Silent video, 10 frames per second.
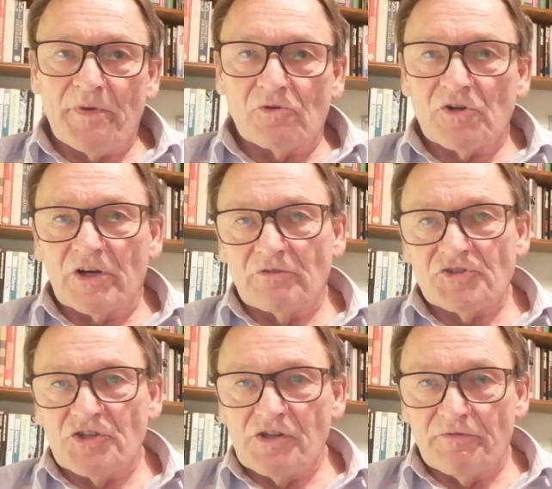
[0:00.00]
built
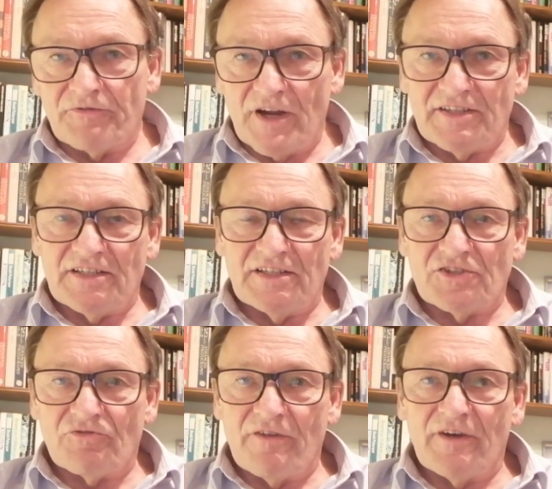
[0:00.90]
close to the
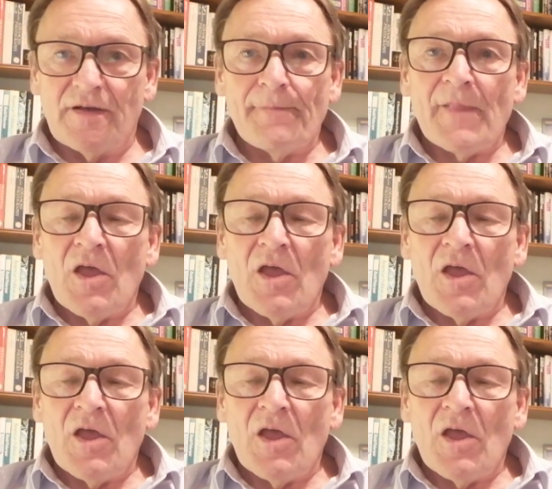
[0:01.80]
Euphrates River,